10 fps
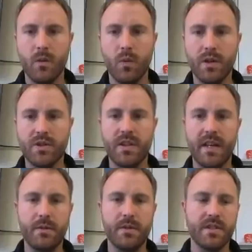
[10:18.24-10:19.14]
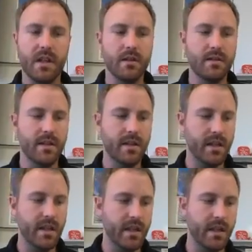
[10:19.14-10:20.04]
which then
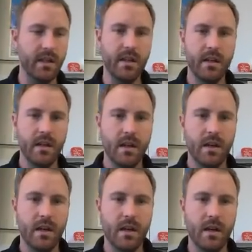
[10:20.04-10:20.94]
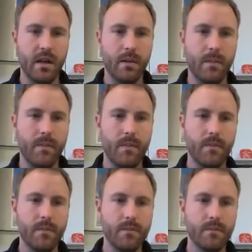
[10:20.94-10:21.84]
resulted in um,
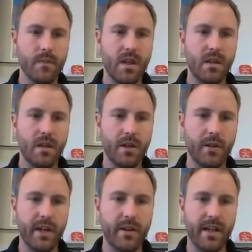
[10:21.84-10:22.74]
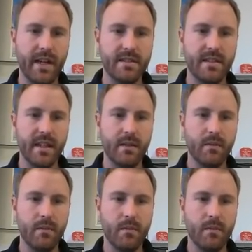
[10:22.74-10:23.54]
a greater density.